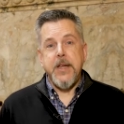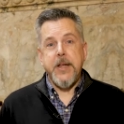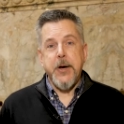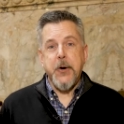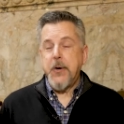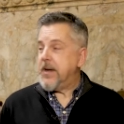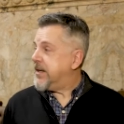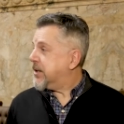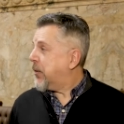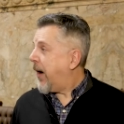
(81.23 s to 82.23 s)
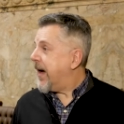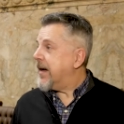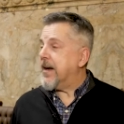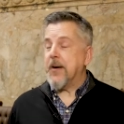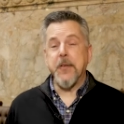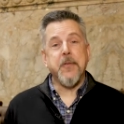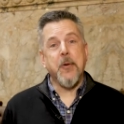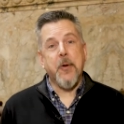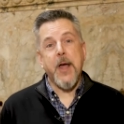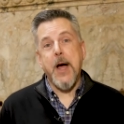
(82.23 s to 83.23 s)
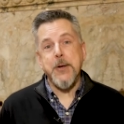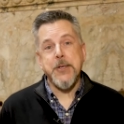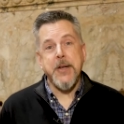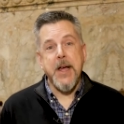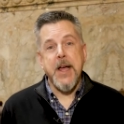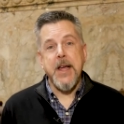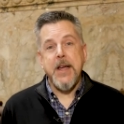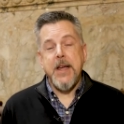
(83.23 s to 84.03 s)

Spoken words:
You know, it's quiet here on the floor of the House today.